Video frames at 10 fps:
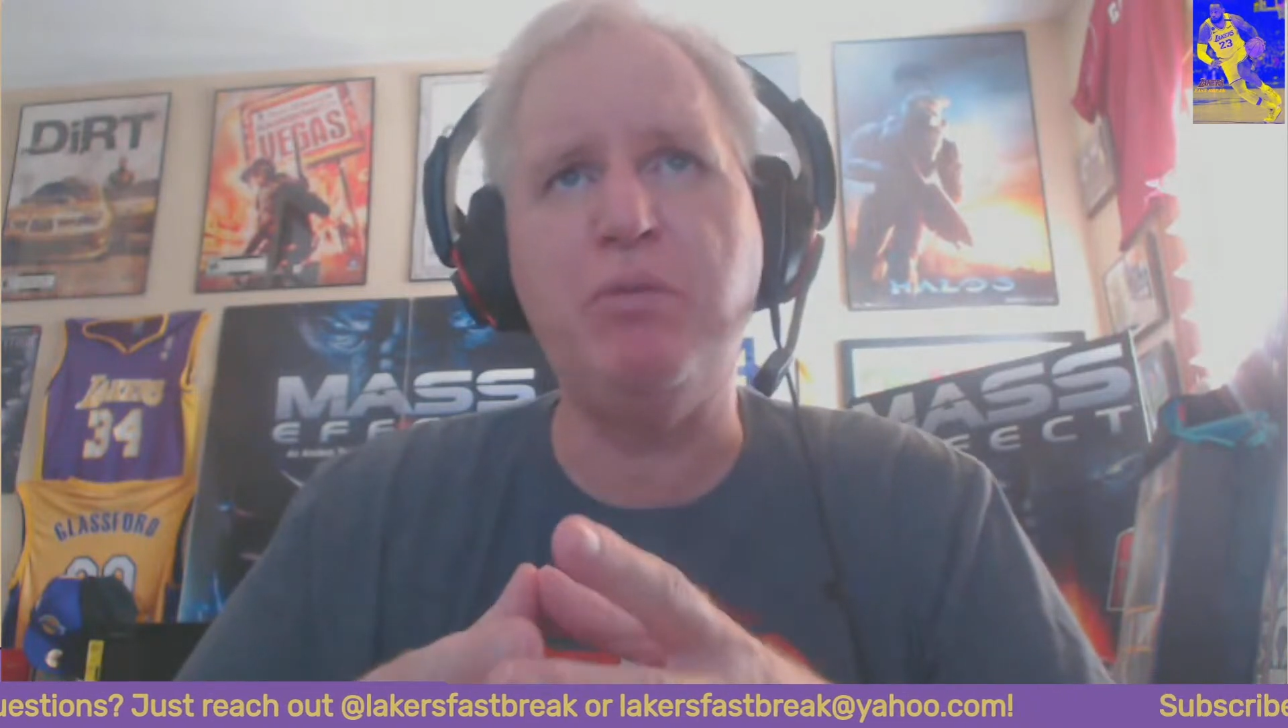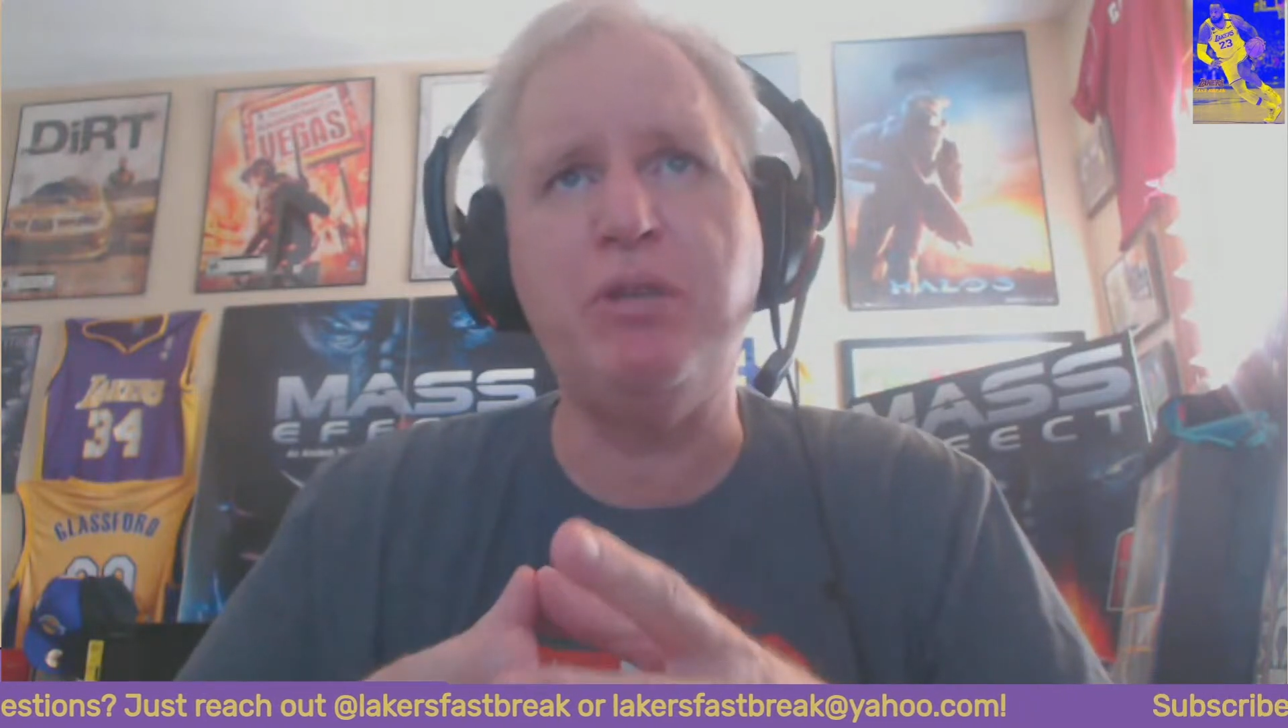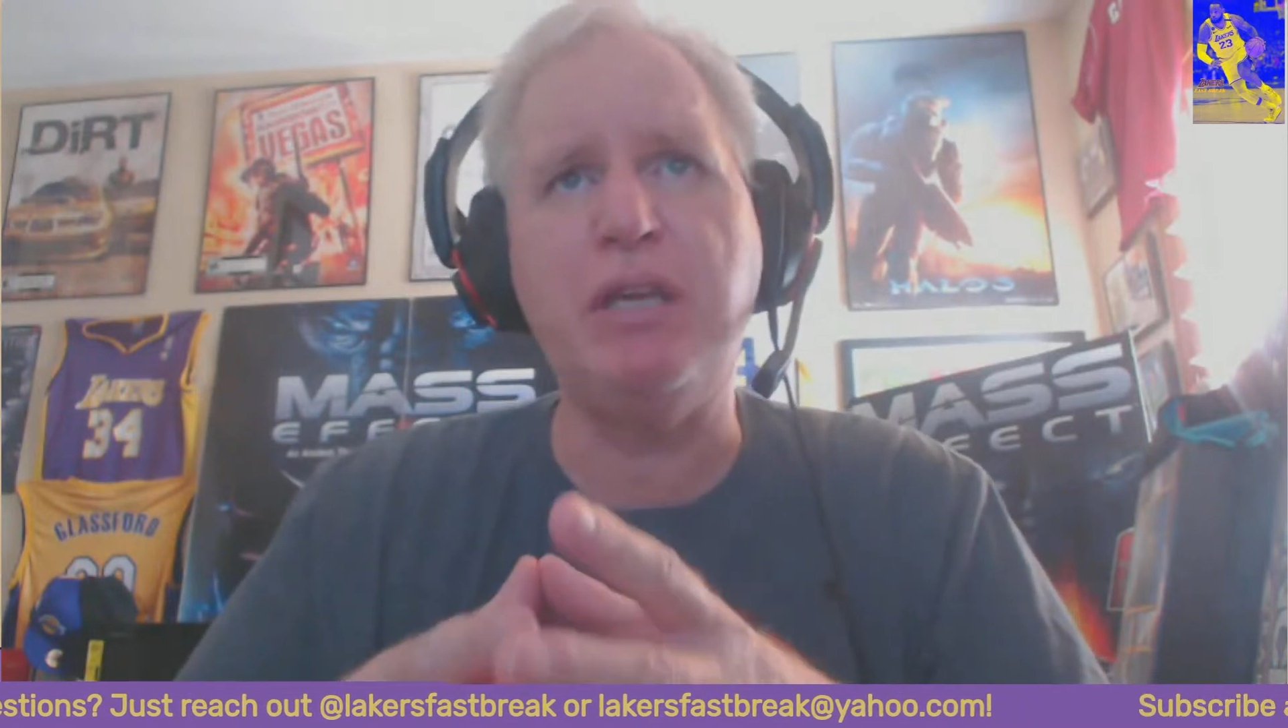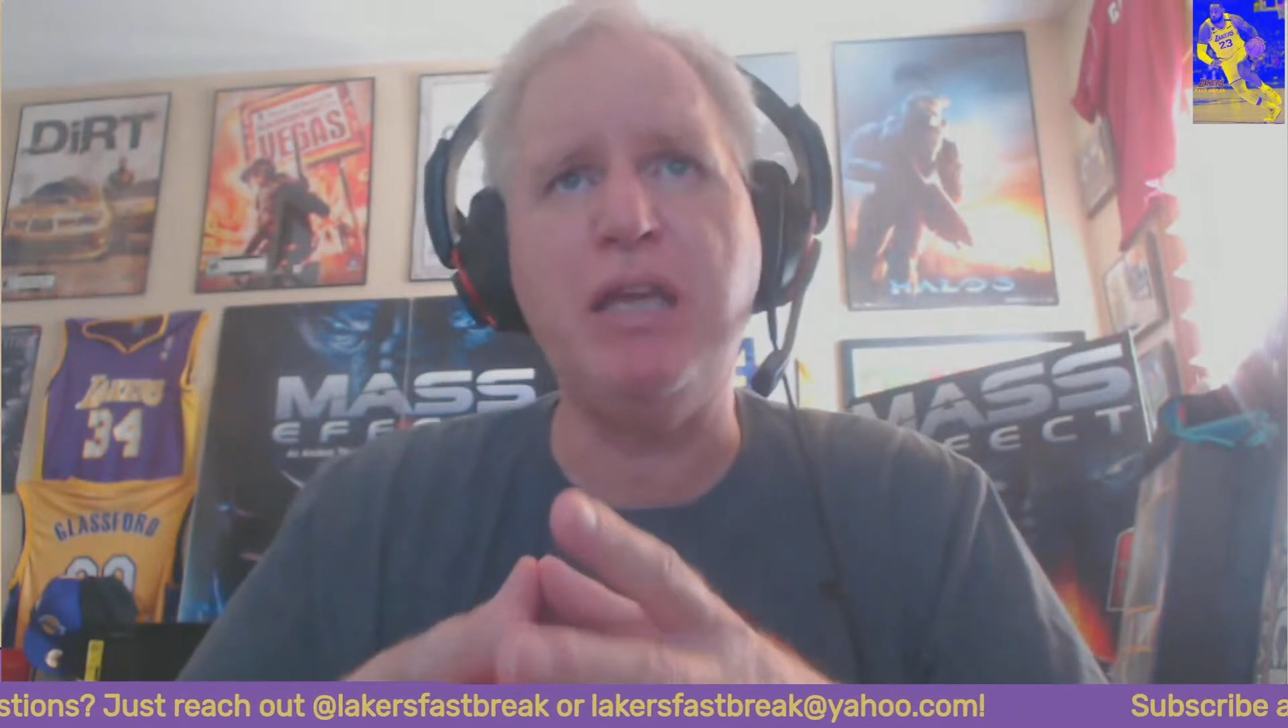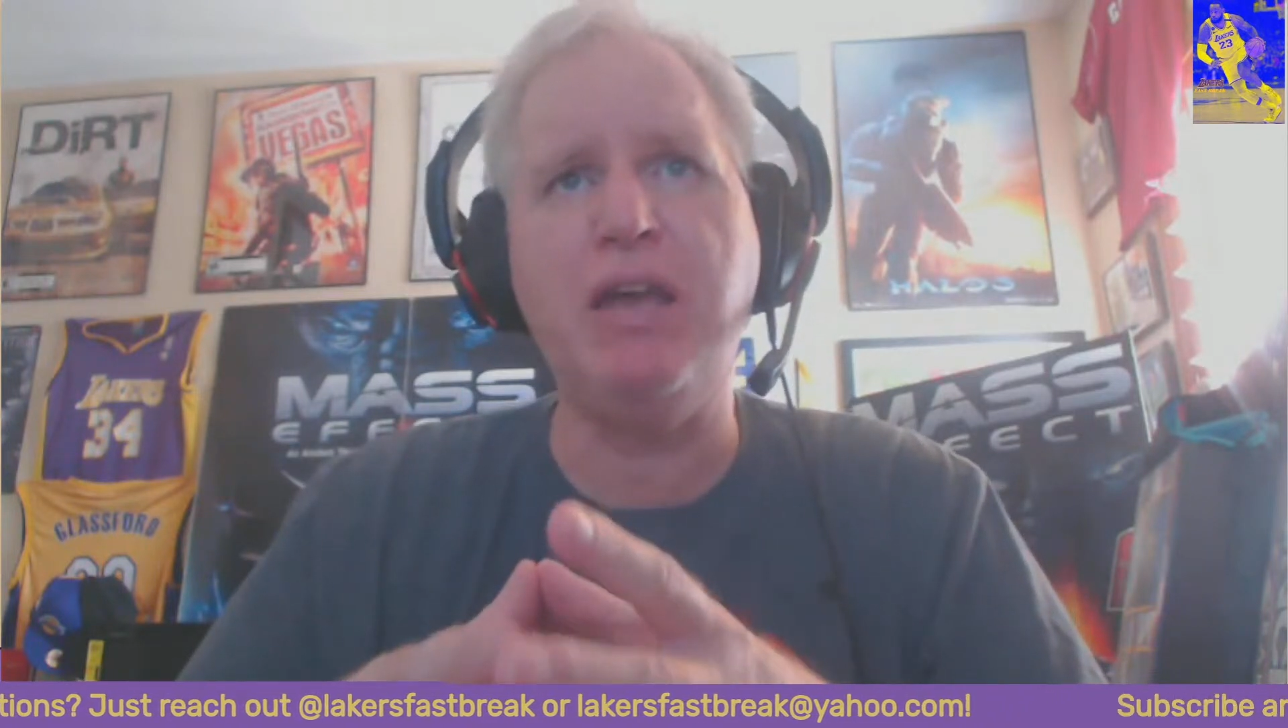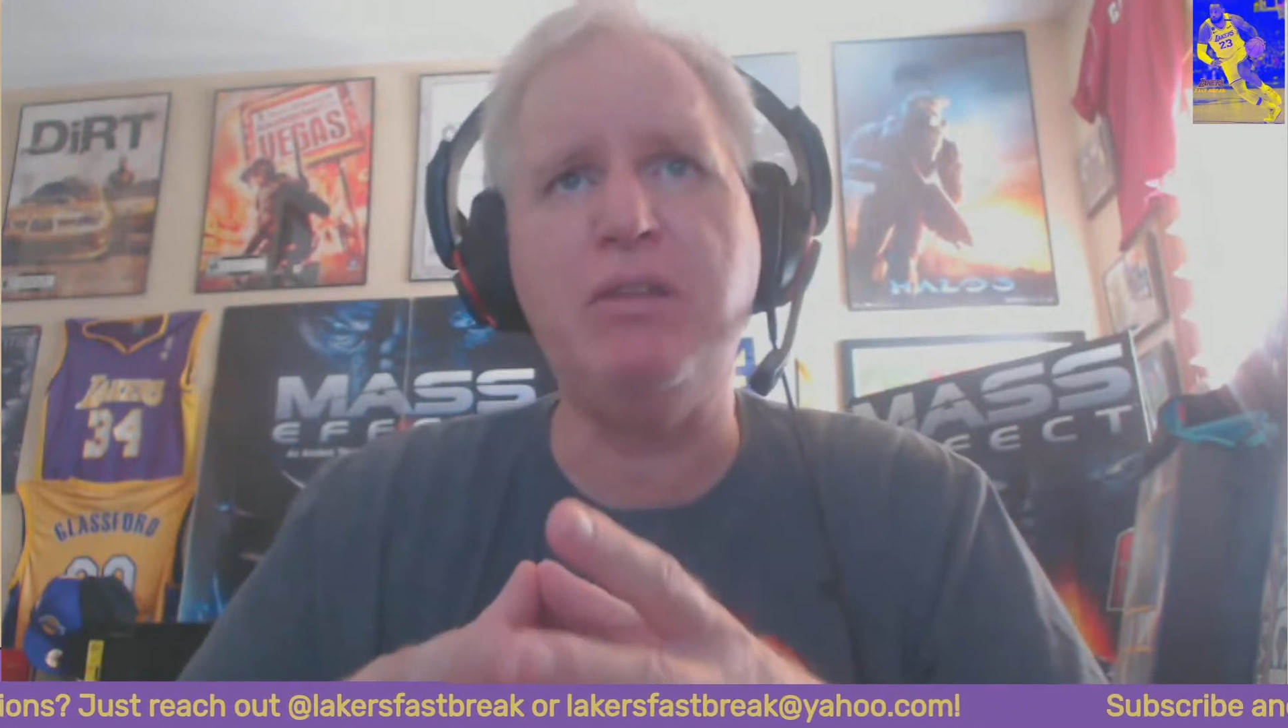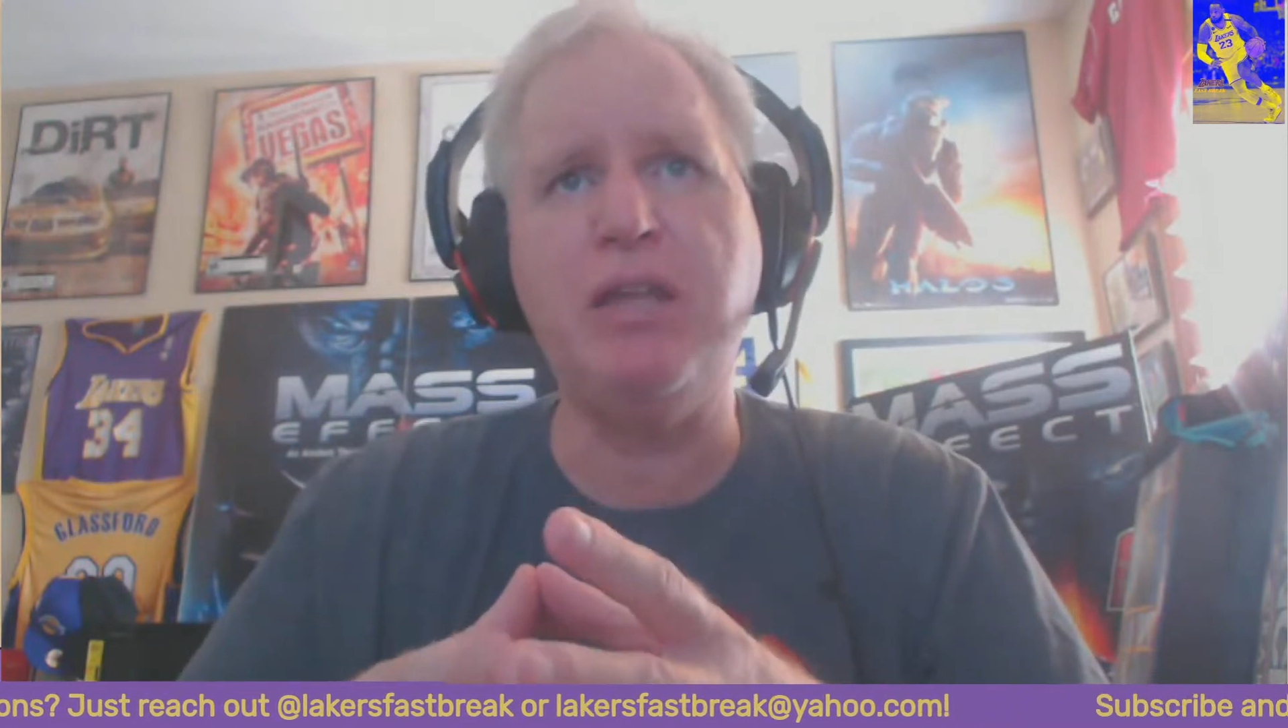with the game